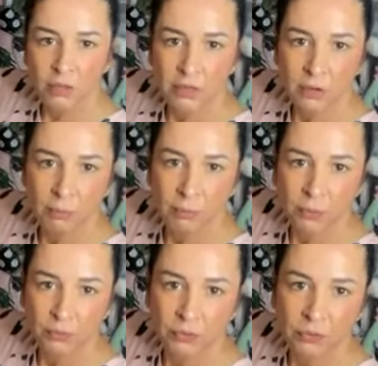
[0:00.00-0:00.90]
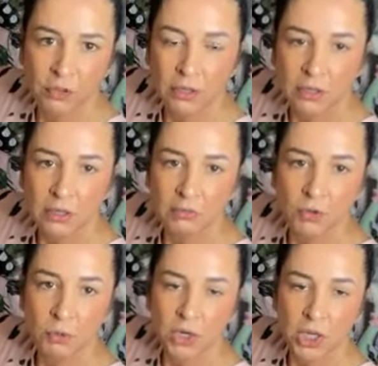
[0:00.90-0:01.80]
than a poofs, if you
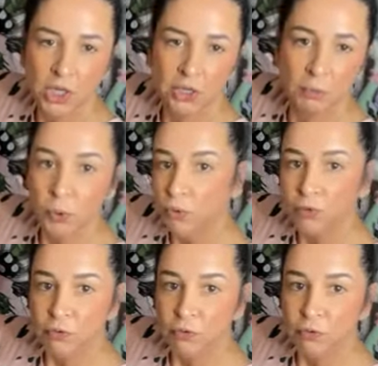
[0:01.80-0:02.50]
want to call it a poof.